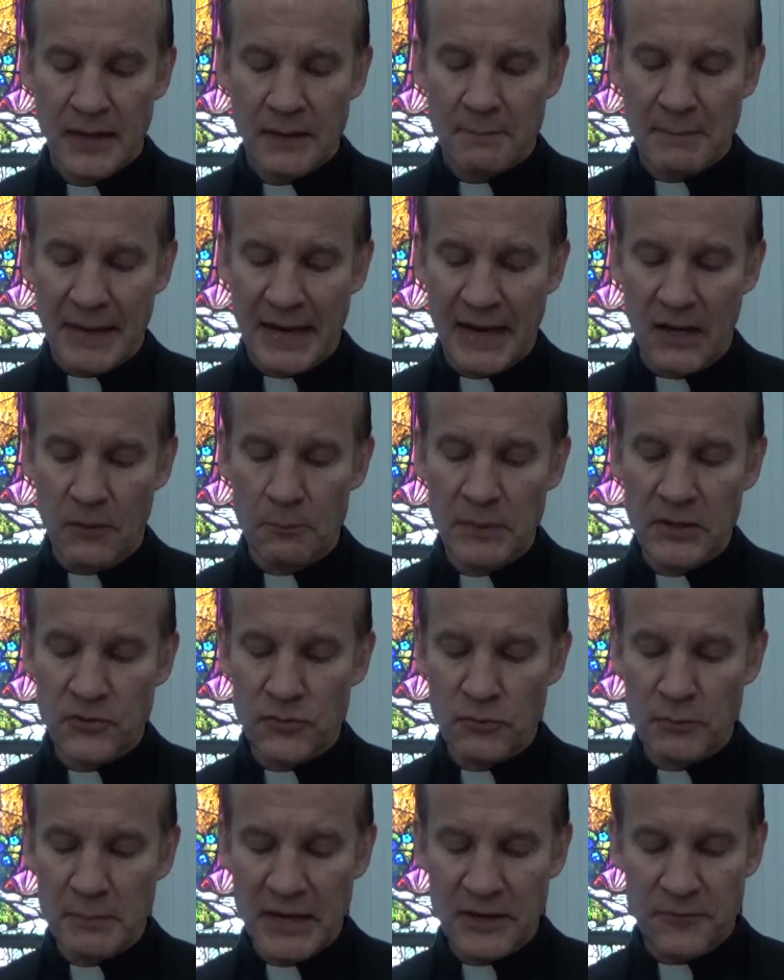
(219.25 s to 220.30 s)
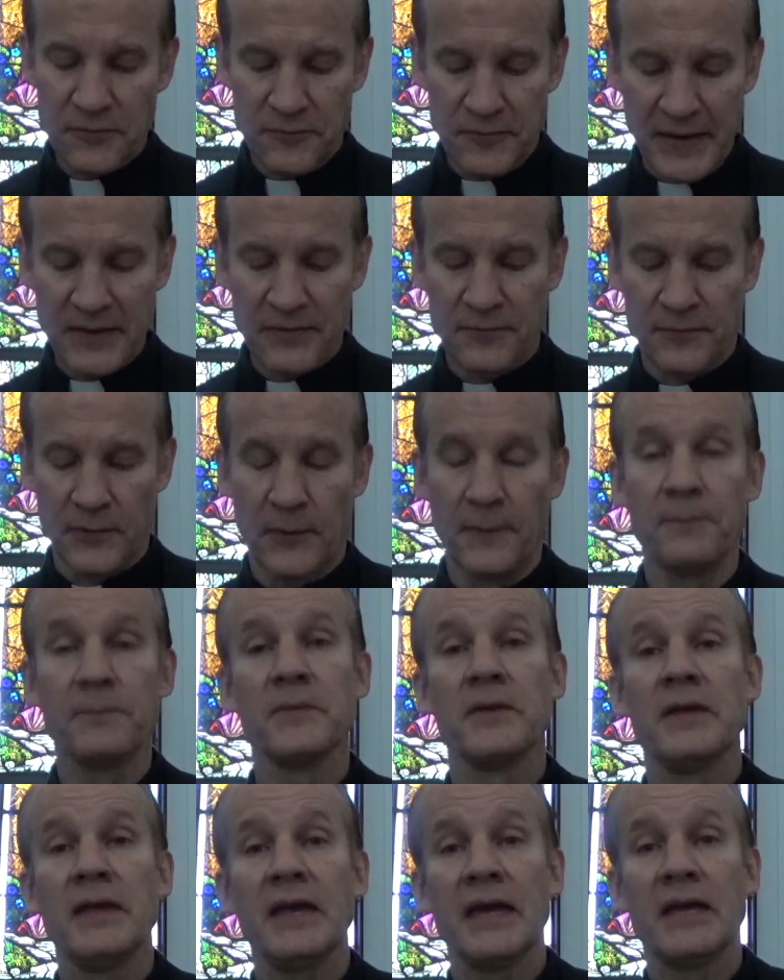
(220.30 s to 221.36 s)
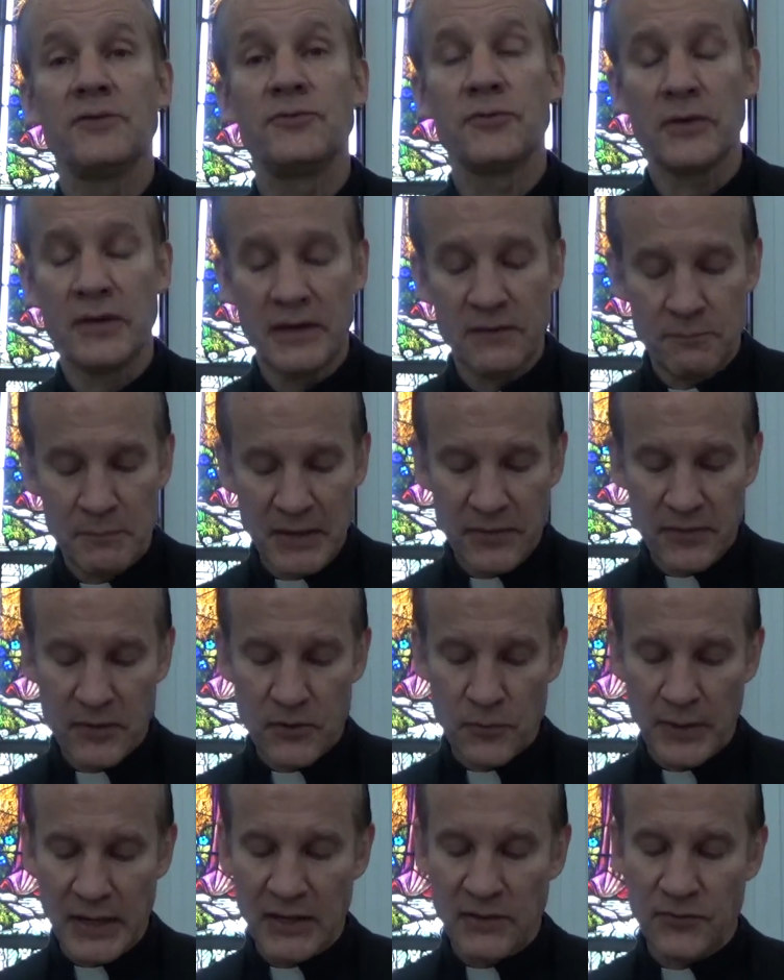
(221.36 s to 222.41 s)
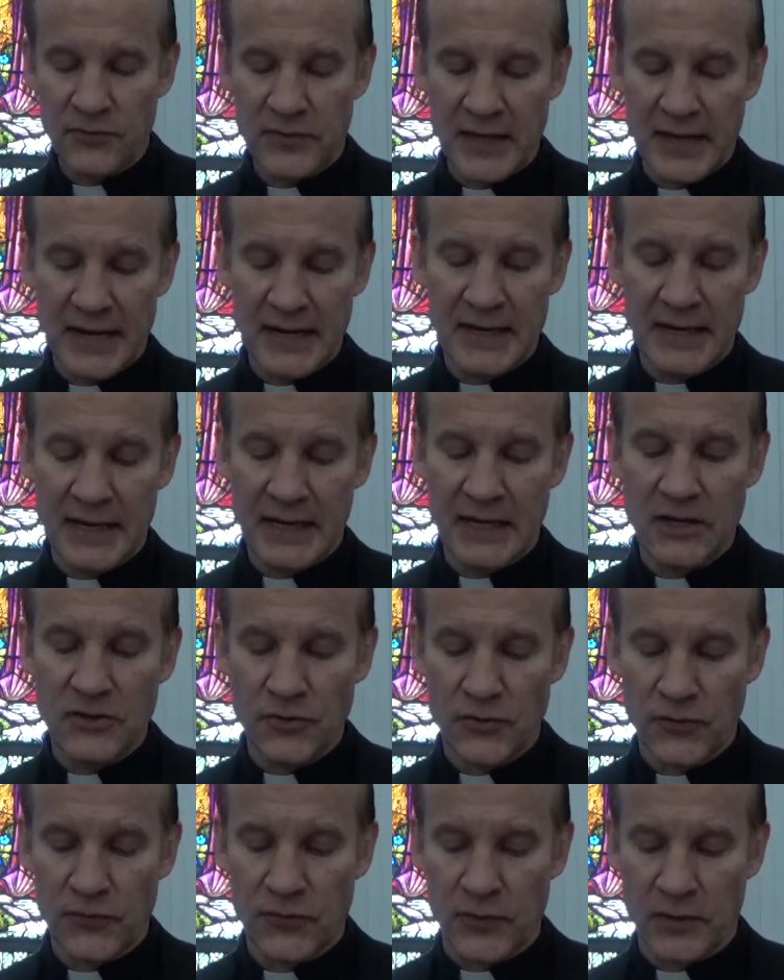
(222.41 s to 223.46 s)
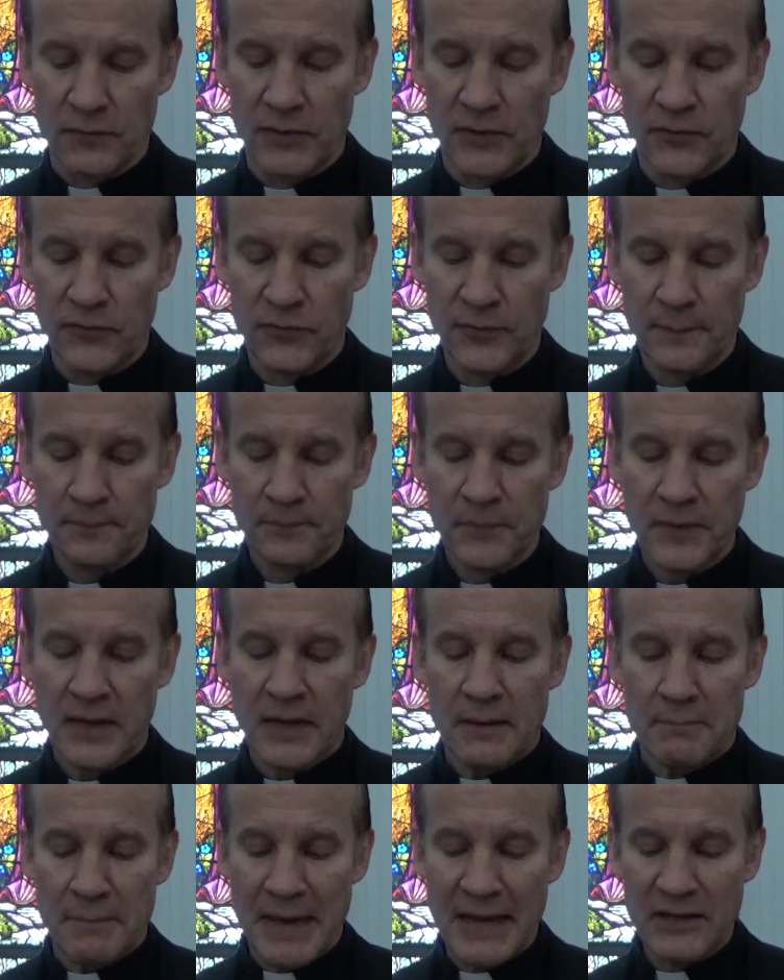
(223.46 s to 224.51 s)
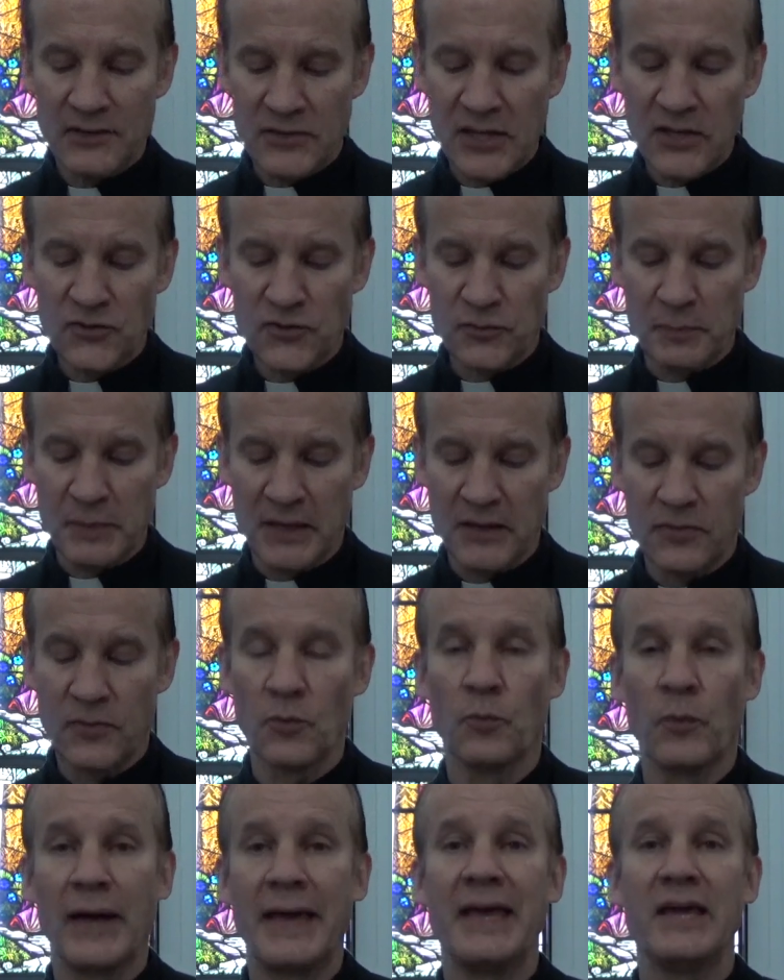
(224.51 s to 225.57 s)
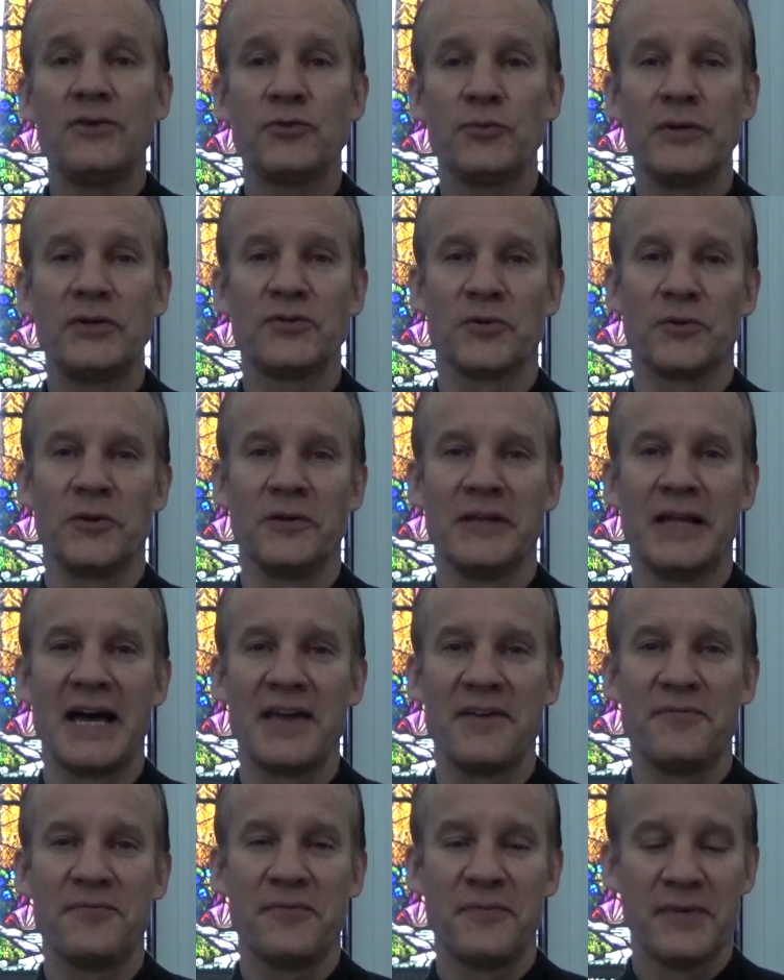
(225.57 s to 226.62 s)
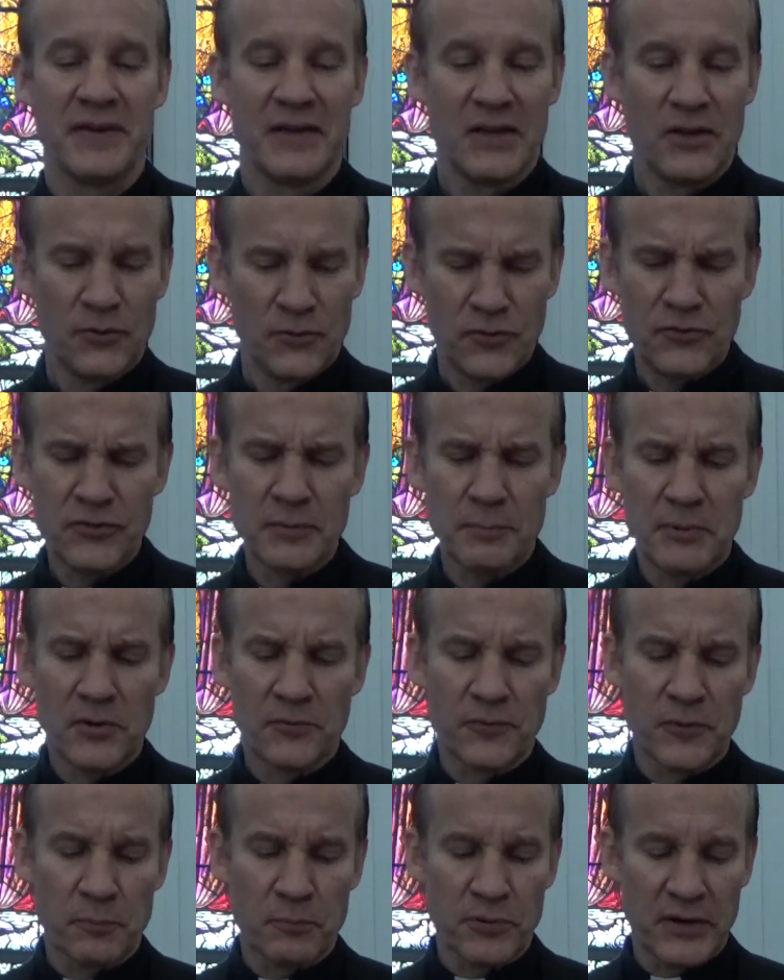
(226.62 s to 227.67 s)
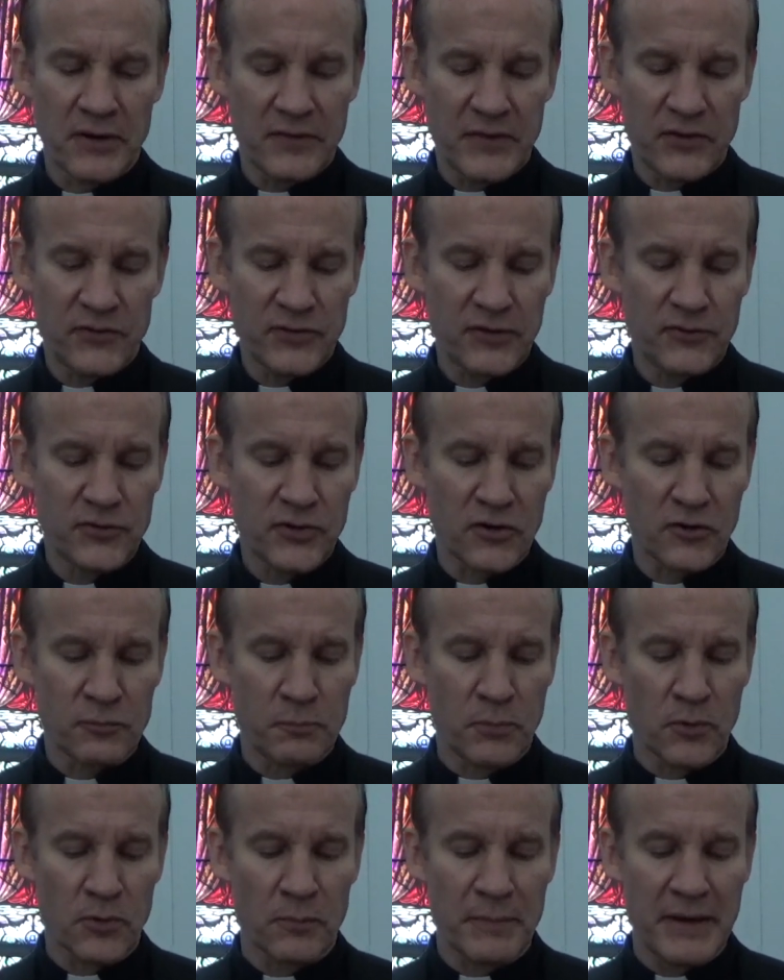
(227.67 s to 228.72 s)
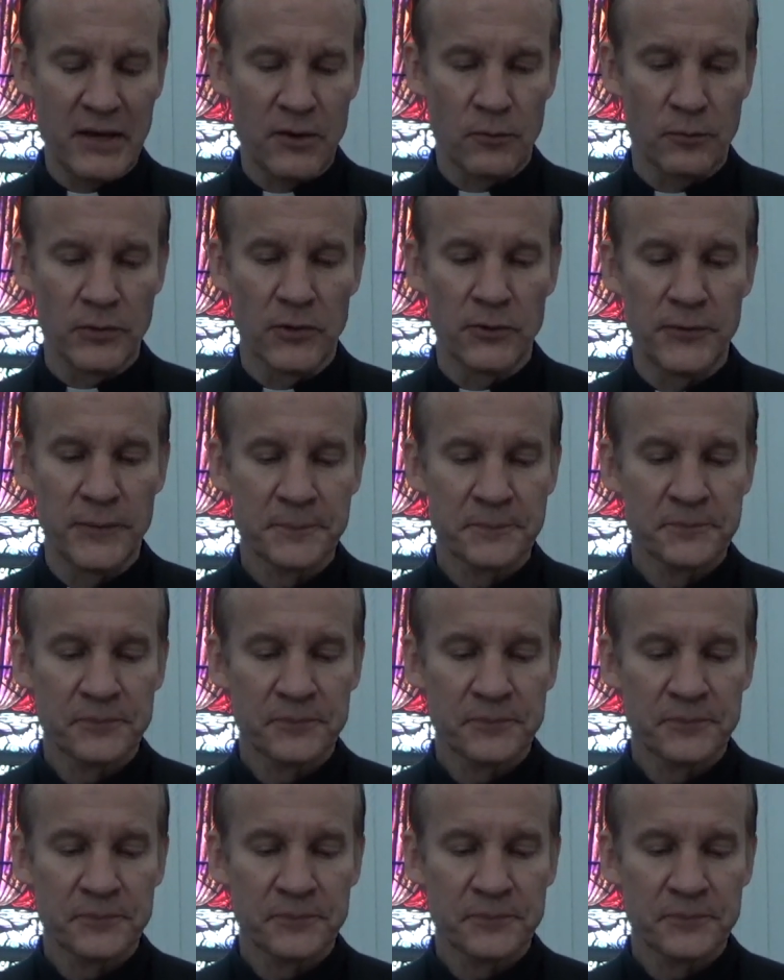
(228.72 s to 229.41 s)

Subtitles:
May it help me to remain faithful and to give me the grace that I need in your service. May it teach me the way to eternal life. It's just a beautiful prayer that St. Charles Borromeo wrote,